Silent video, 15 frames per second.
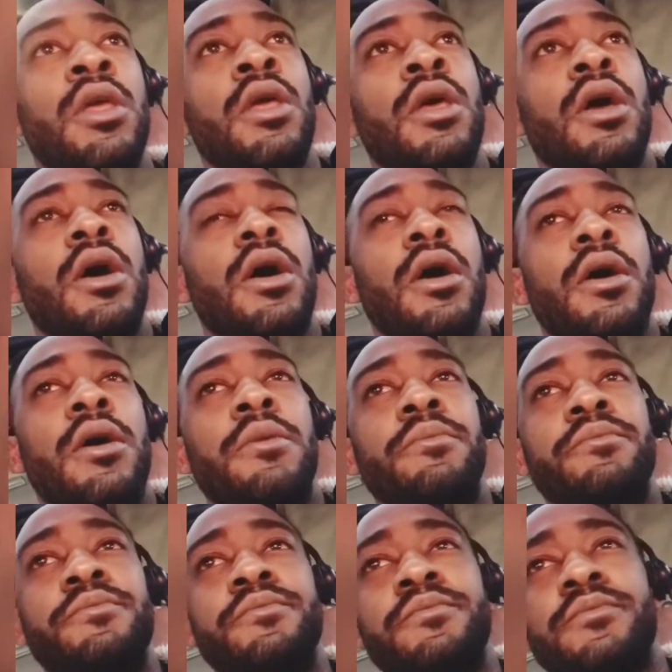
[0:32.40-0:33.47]

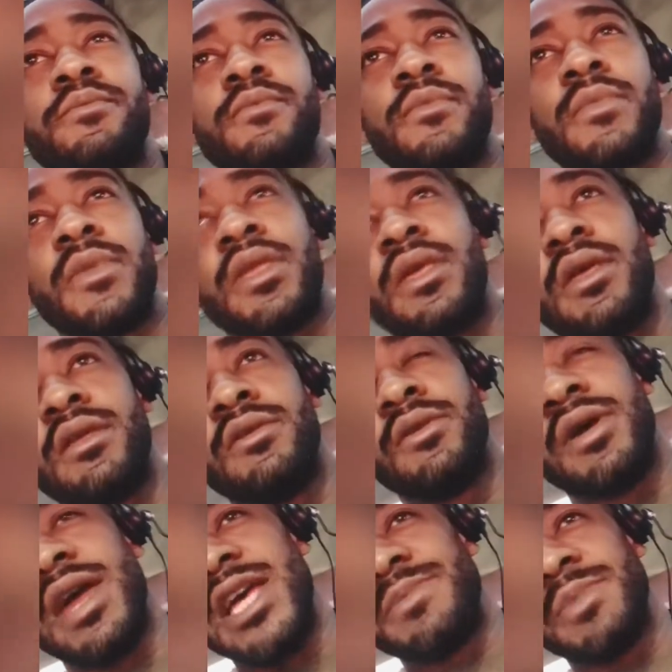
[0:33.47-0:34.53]

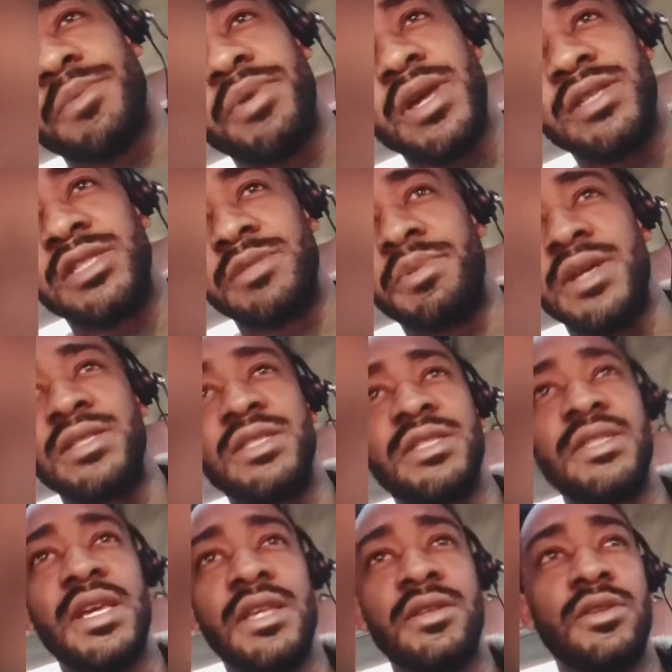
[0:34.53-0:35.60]
asthma patients
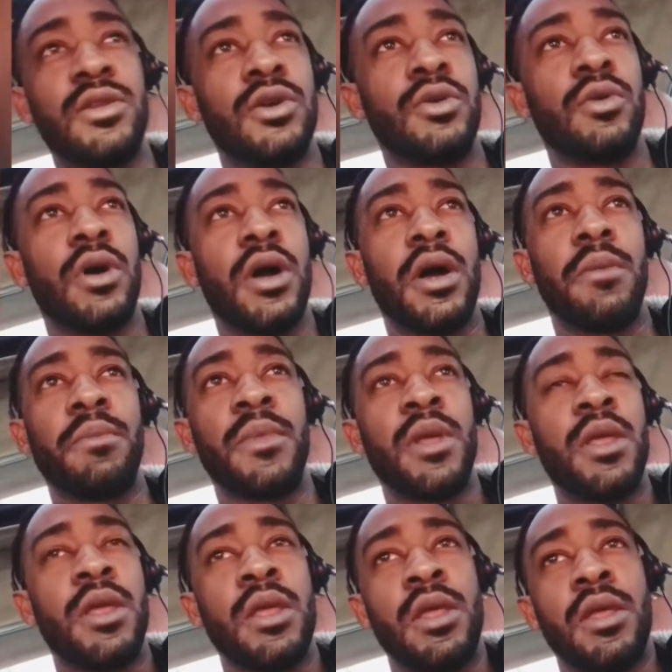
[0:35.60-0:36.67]
that
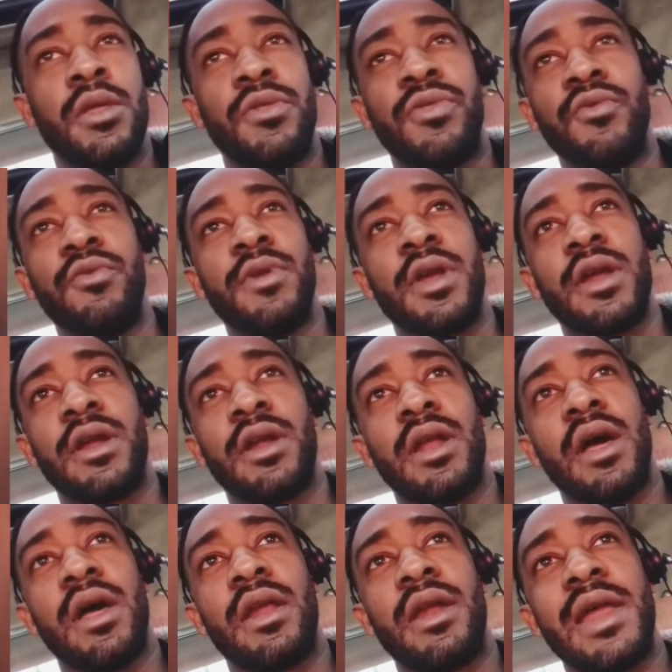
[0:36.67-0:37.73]
through their
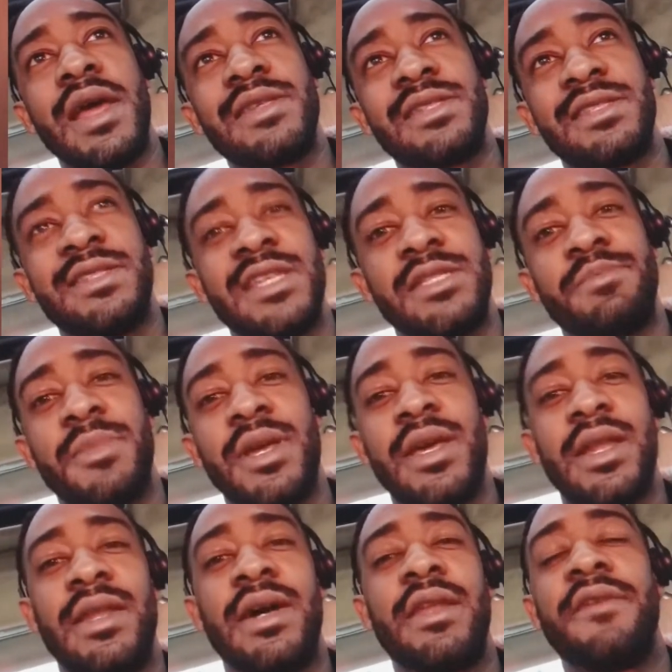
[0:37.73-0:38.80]
last assessment had
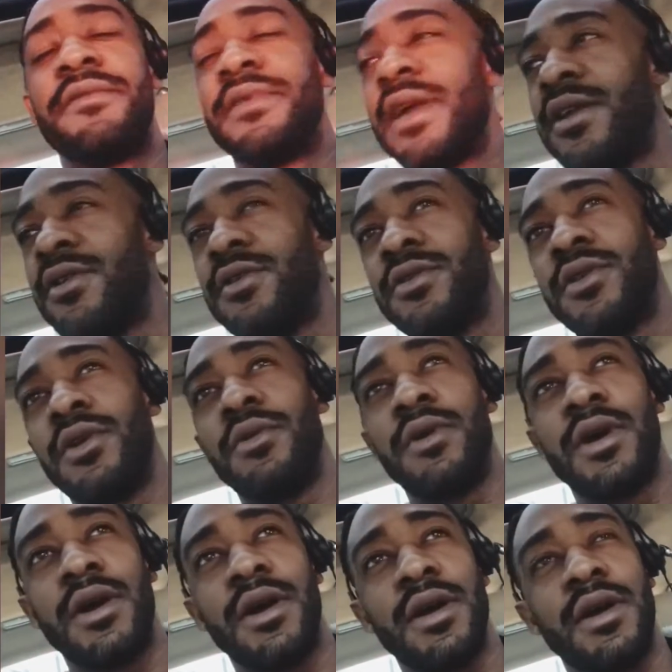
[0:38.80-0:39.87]
a lot of
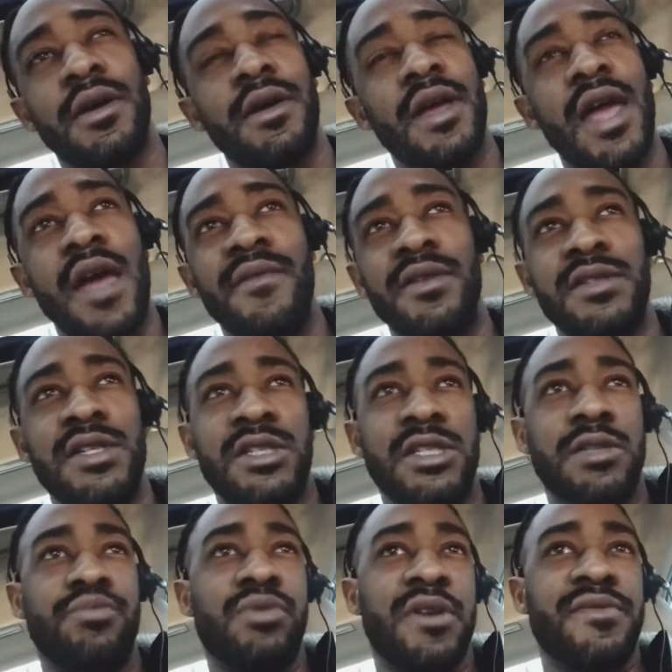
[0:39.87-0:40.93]

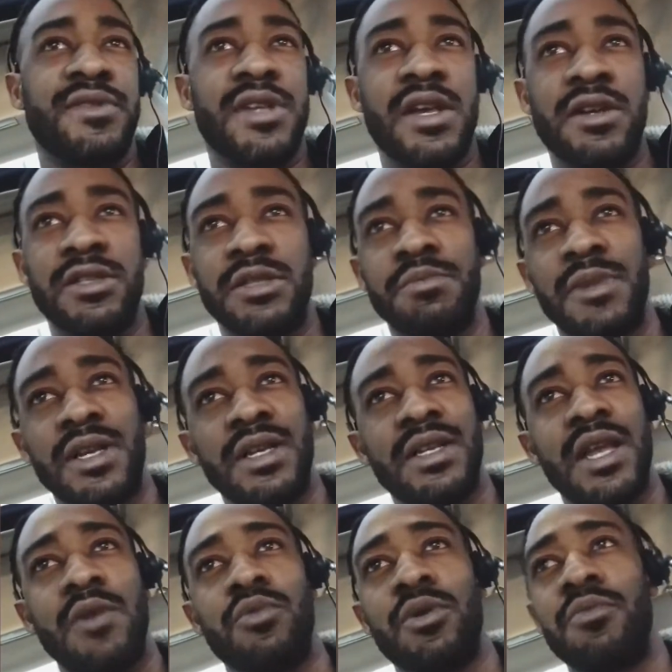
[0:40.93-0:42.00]
adventitious breath sounds, meaning
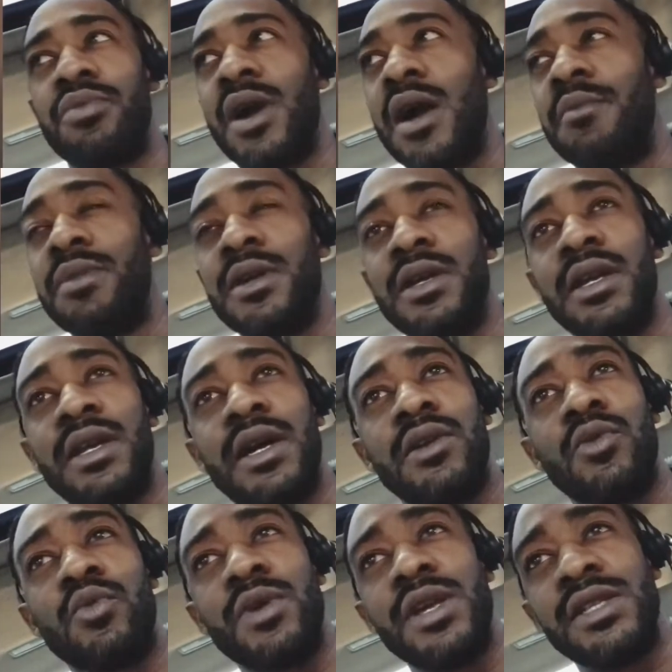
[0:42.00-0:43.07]
they were probably a lot
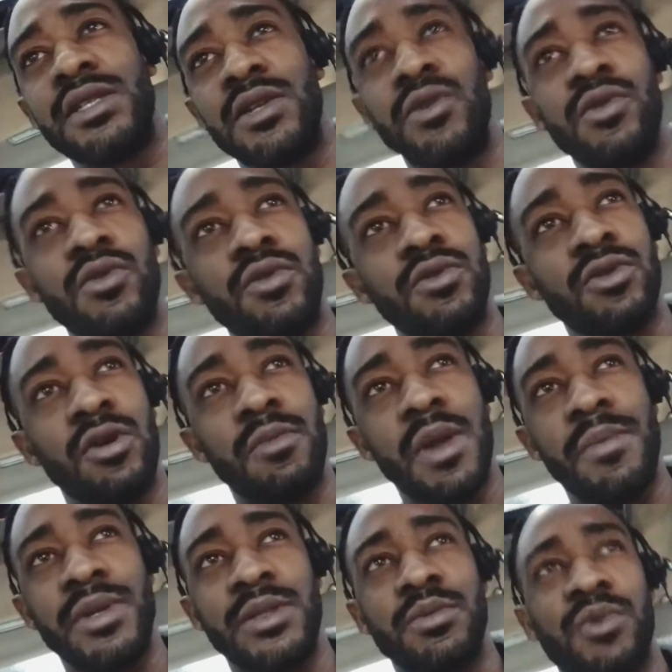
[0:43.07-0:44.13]
of wheezing going on,
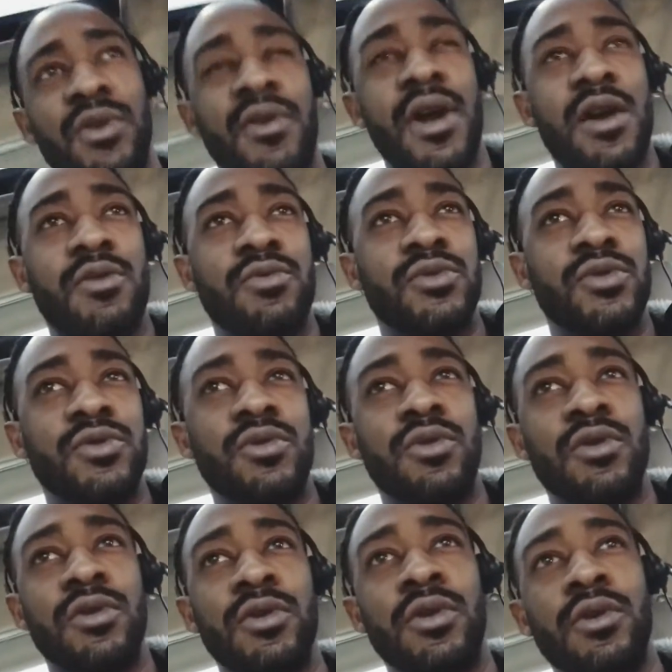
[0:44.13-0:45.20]
maybe some crackles
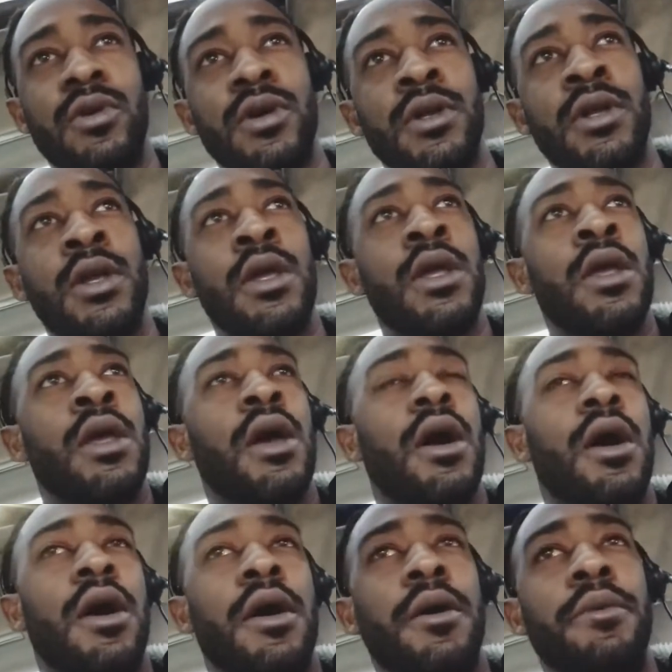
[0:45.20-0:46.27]
going
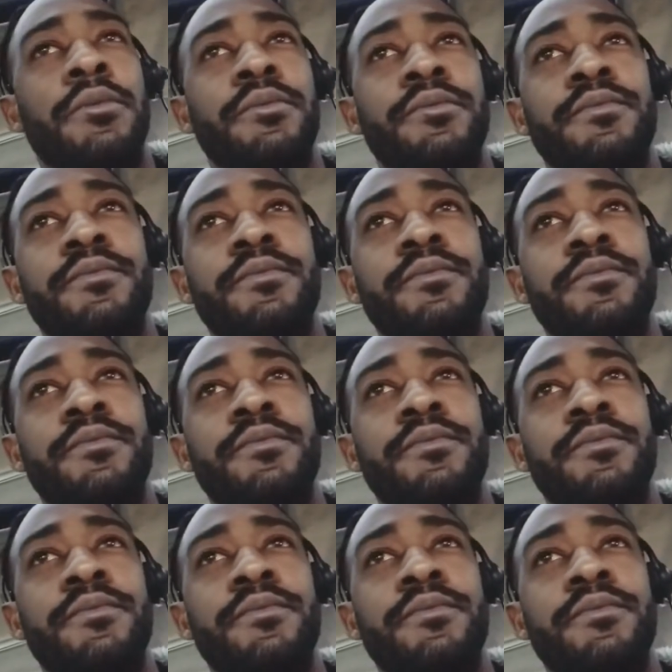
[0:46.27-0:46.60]
on.